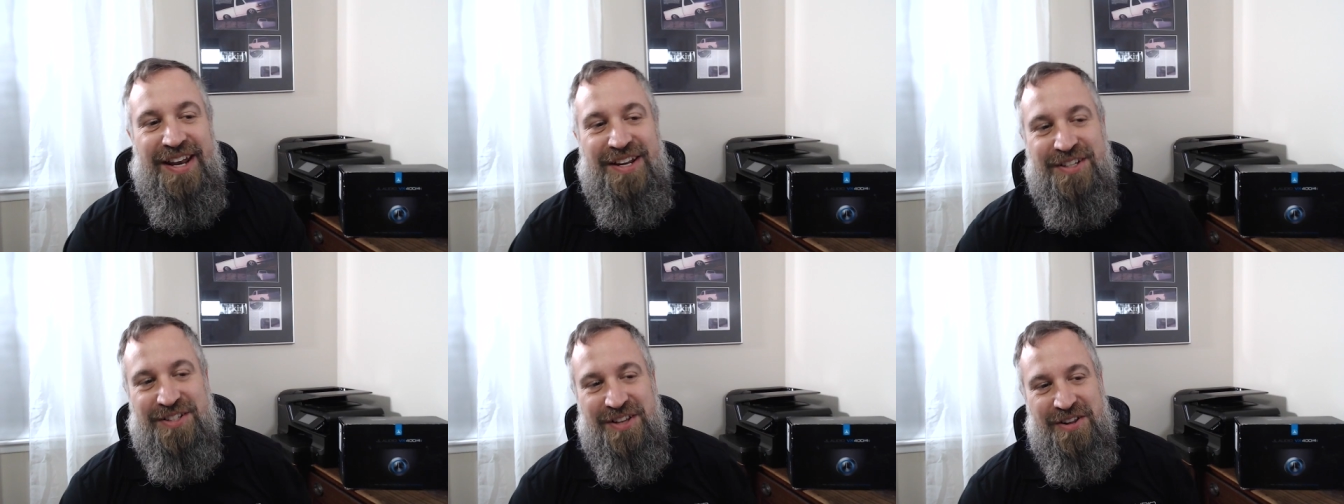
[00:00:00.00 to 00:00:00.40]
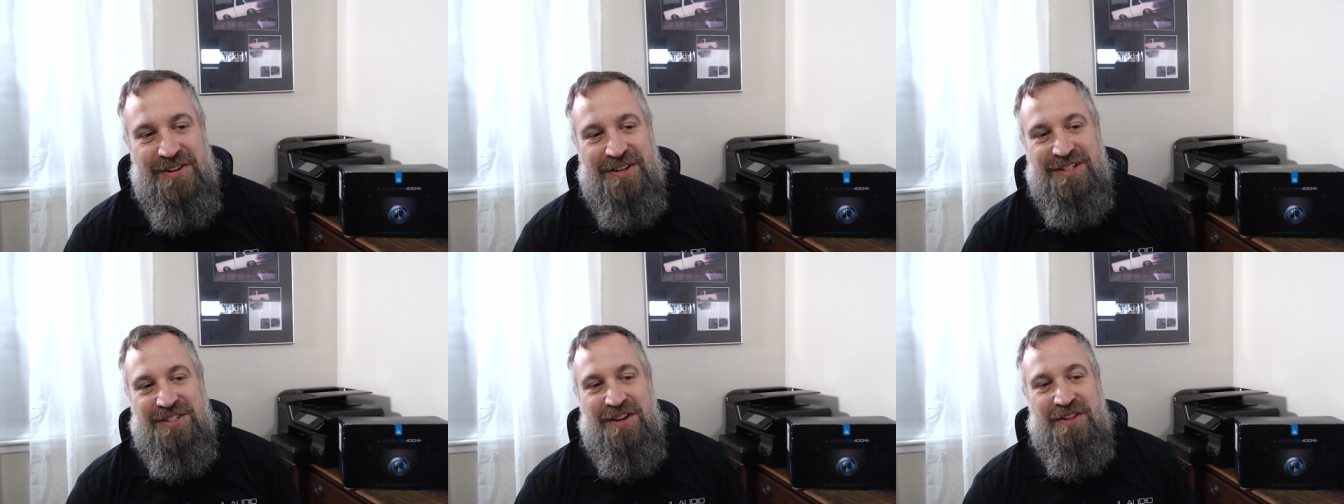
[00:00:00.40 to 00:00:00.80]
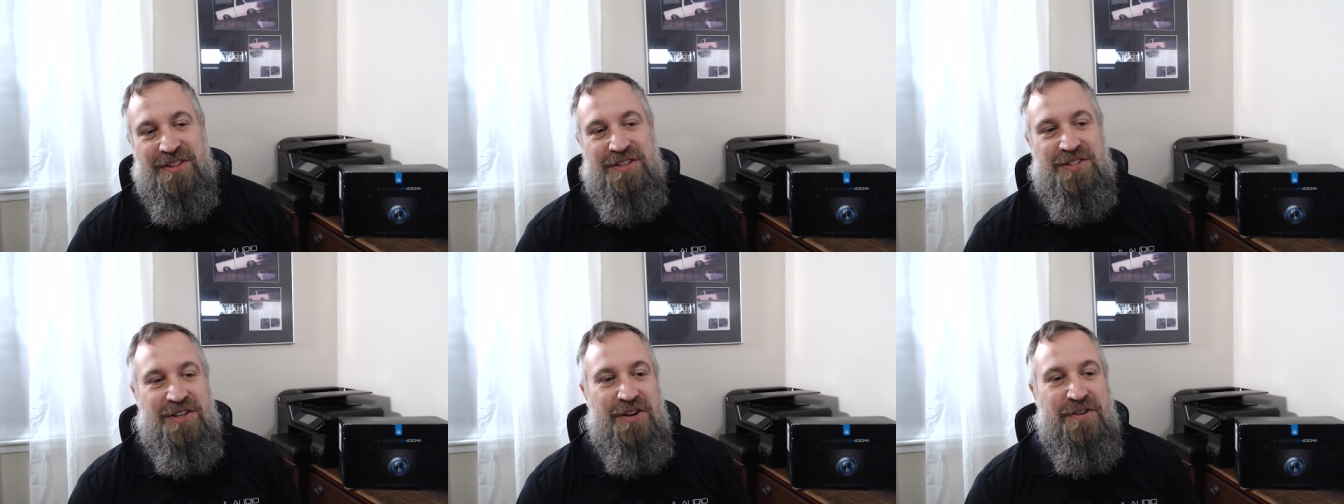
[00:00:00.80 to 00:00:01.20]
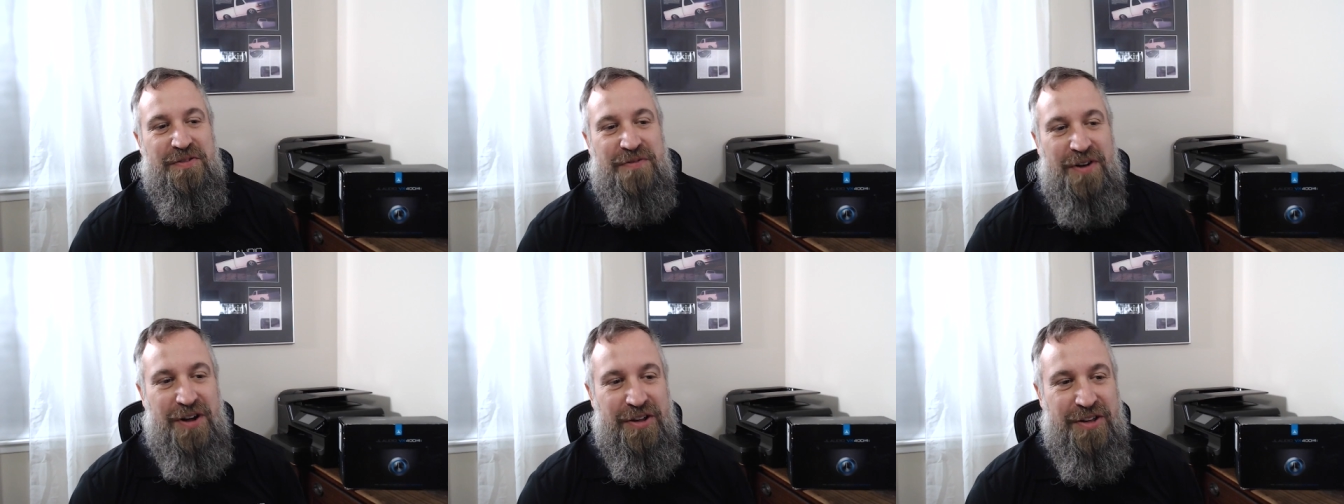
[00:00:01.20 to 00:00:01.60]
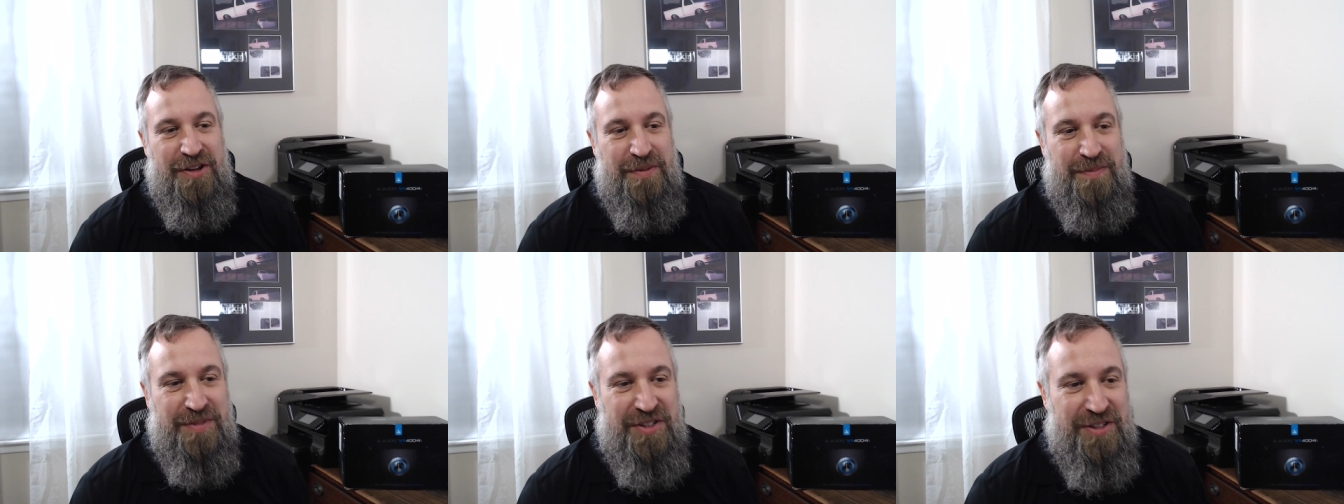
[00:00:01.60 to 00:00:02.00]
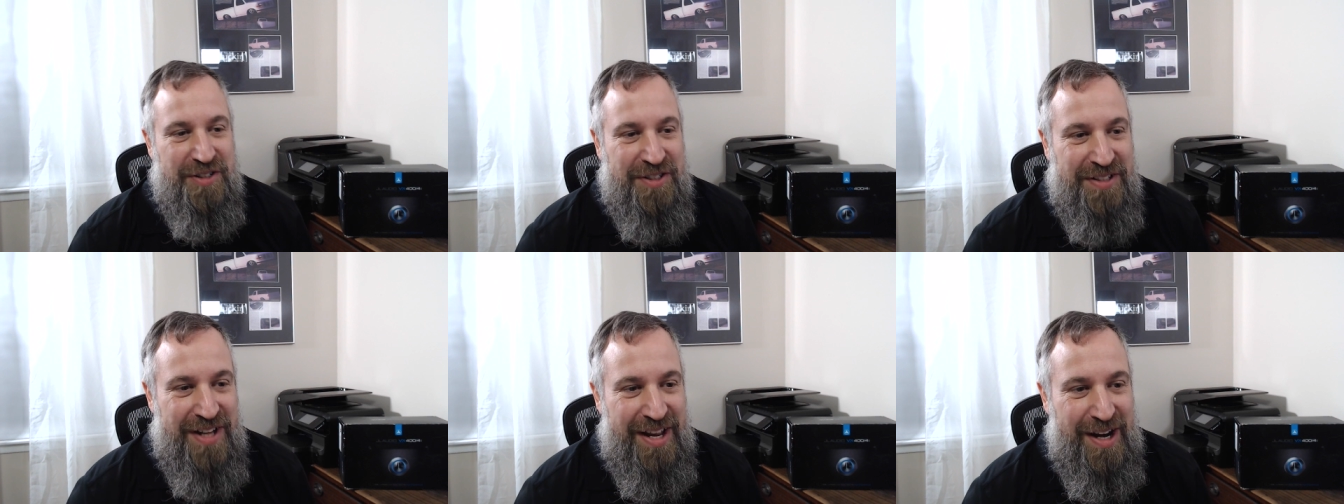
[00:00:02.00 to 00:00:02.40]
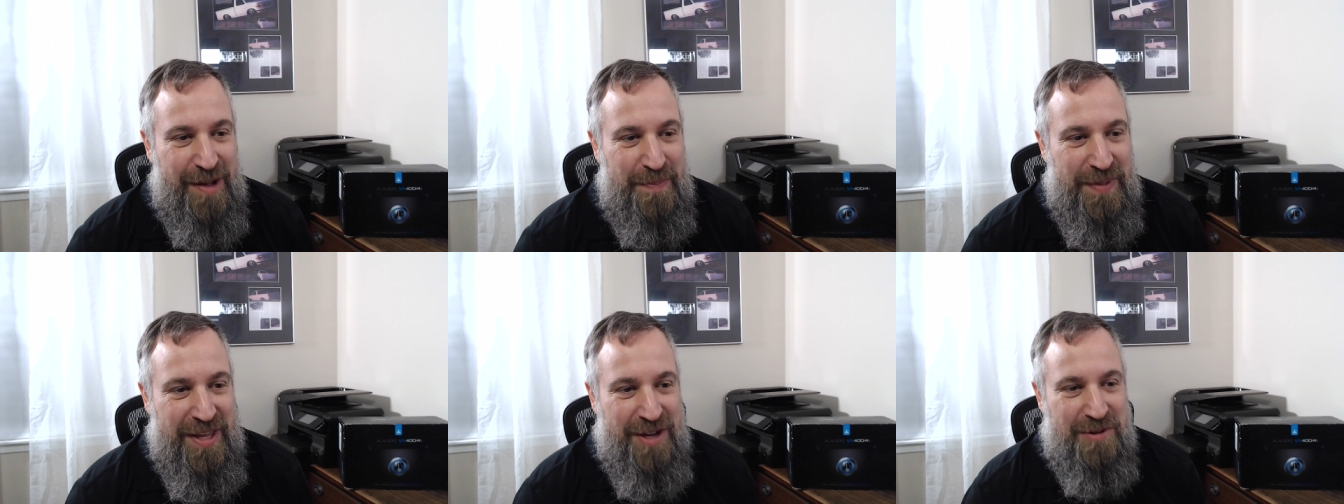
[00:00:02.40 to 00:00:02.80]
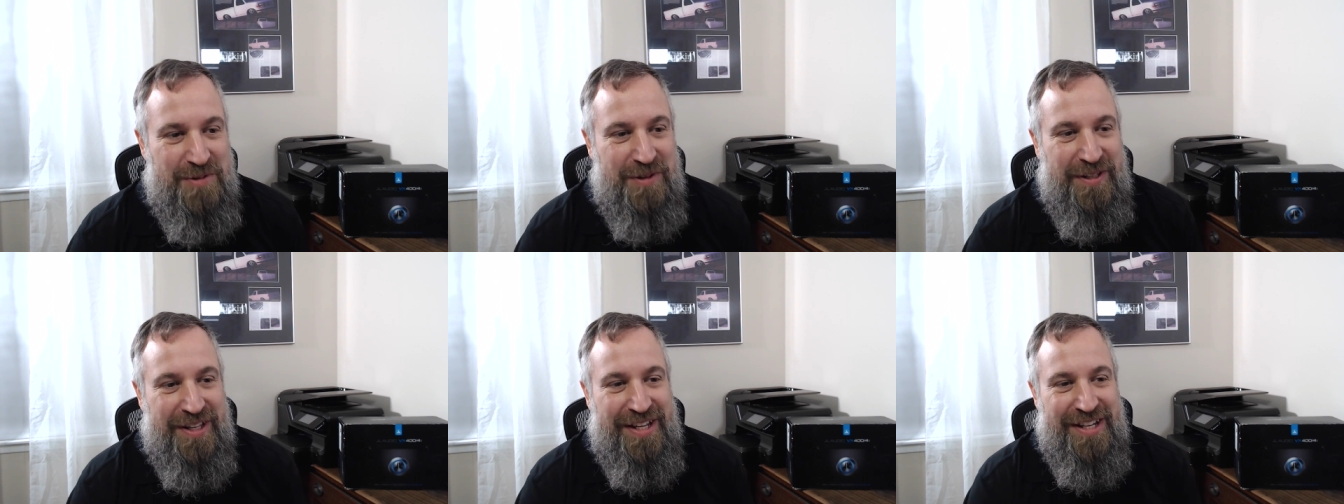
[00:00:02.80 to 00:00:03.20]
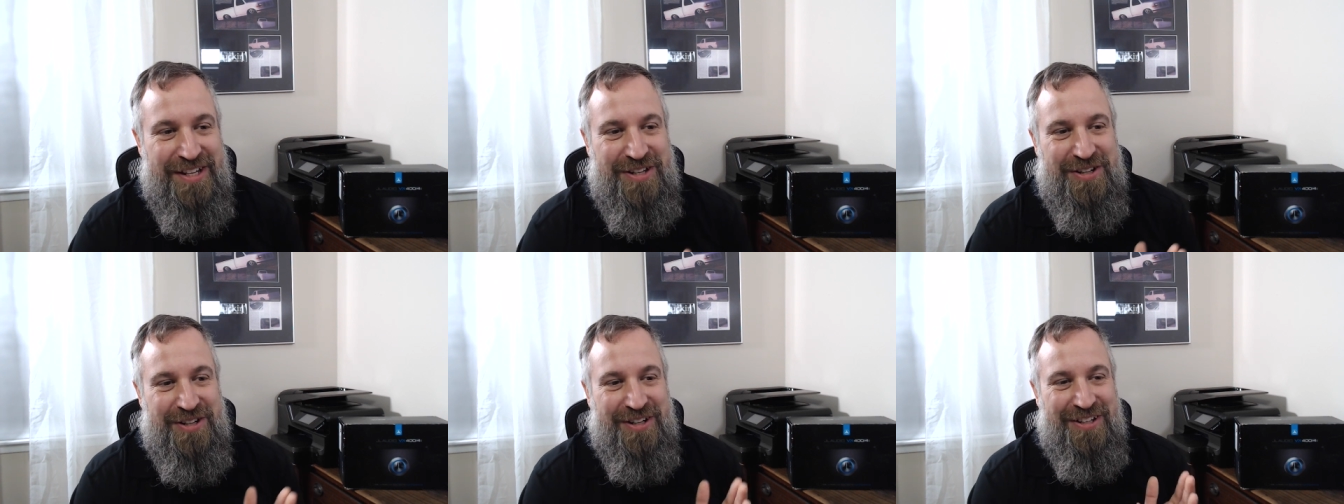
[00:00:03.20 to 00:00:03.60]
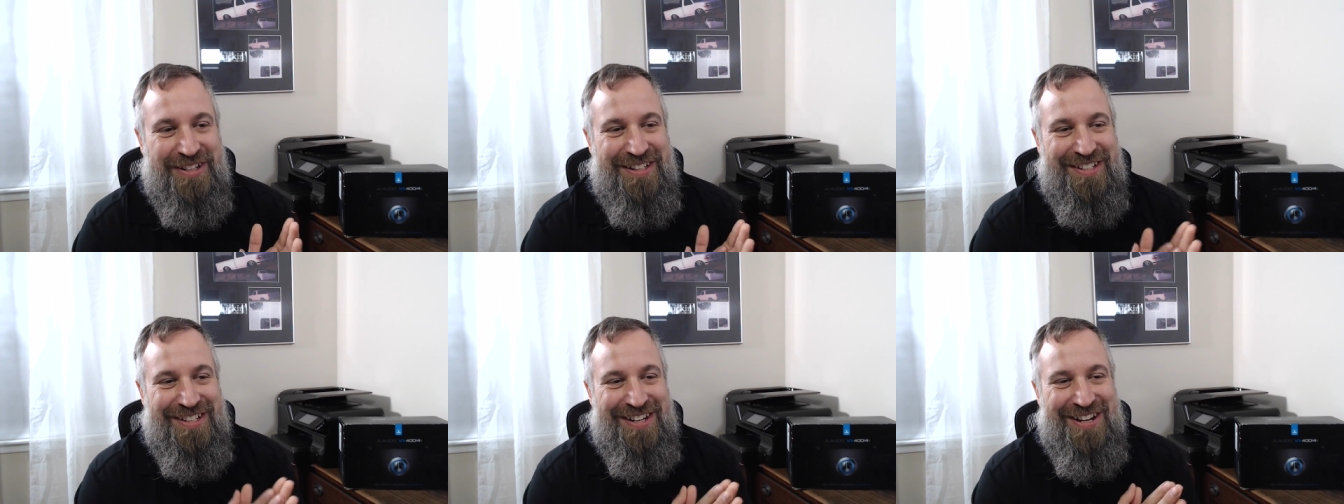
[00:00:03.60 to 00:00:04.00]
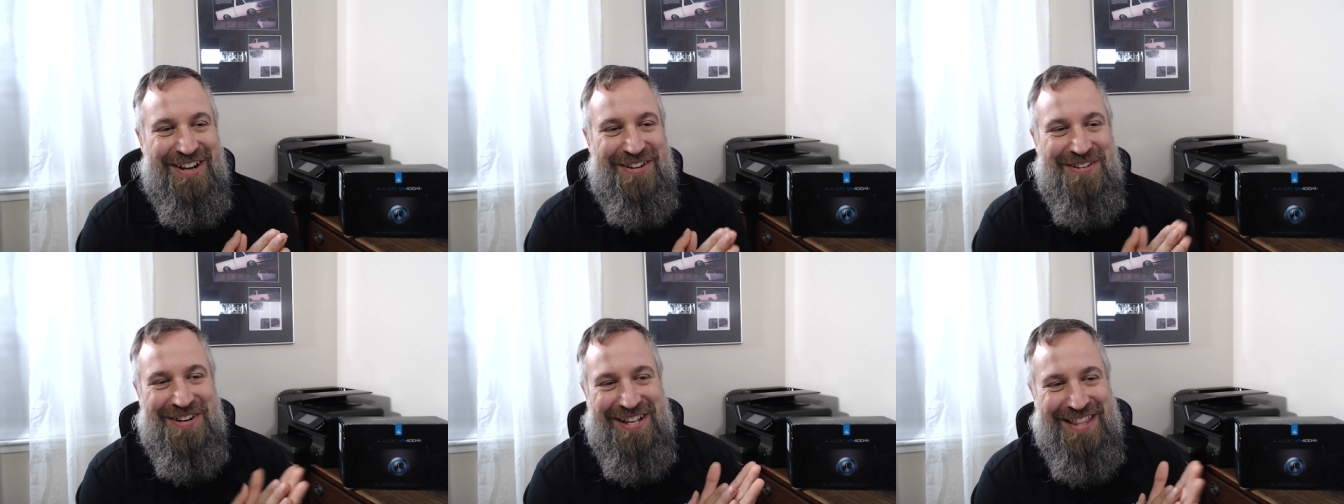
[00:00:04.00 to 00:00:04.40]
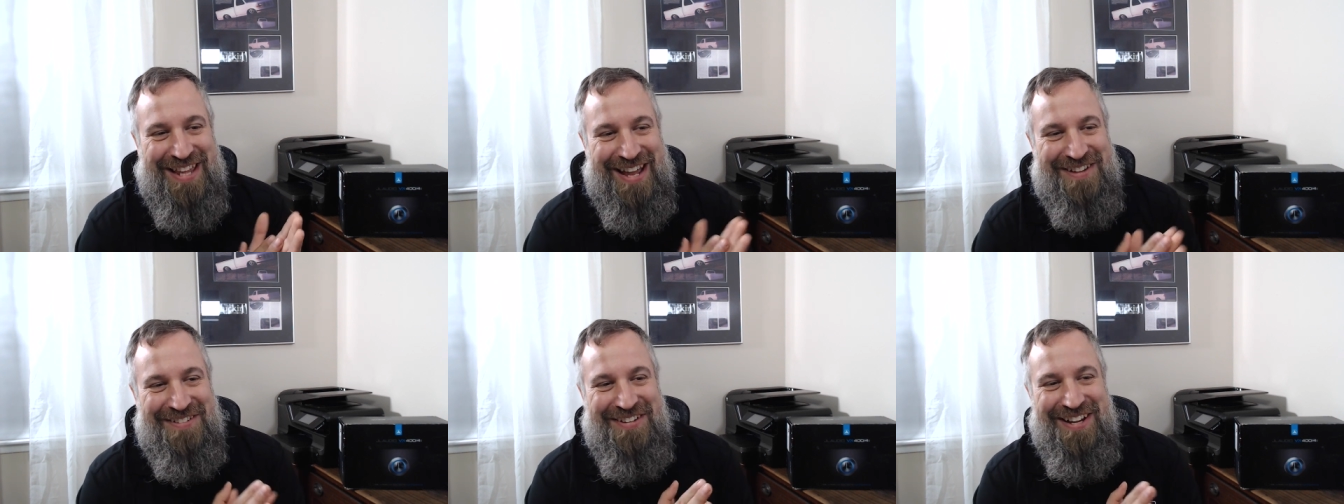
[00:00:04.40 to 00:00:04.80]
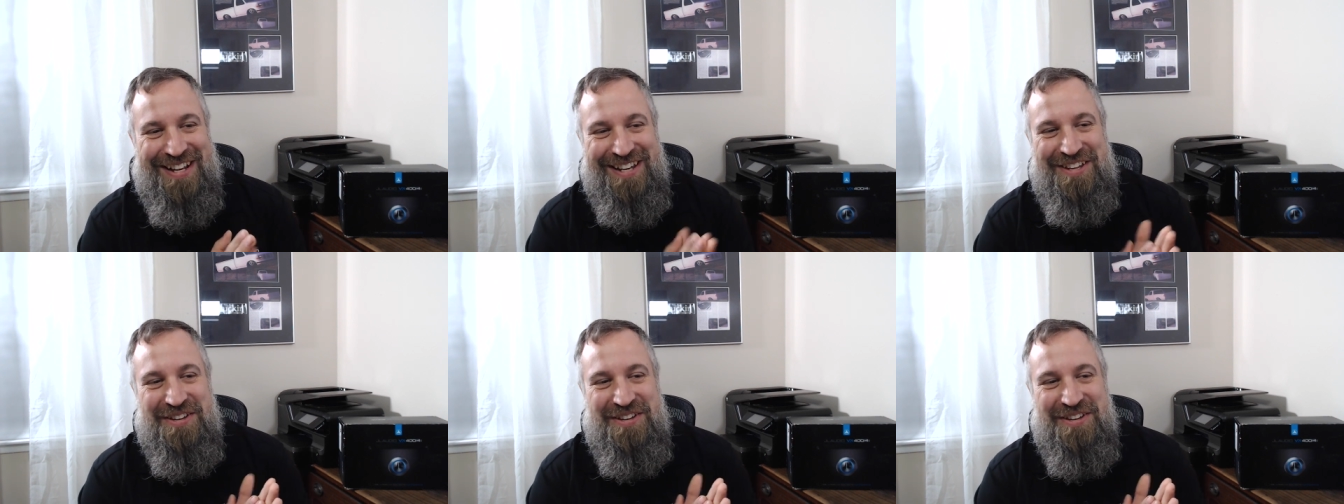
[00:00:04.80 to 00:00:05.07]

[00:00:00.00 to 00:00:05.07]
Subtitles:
as long as all the zone volumes are set up equally and you're good to go on that one.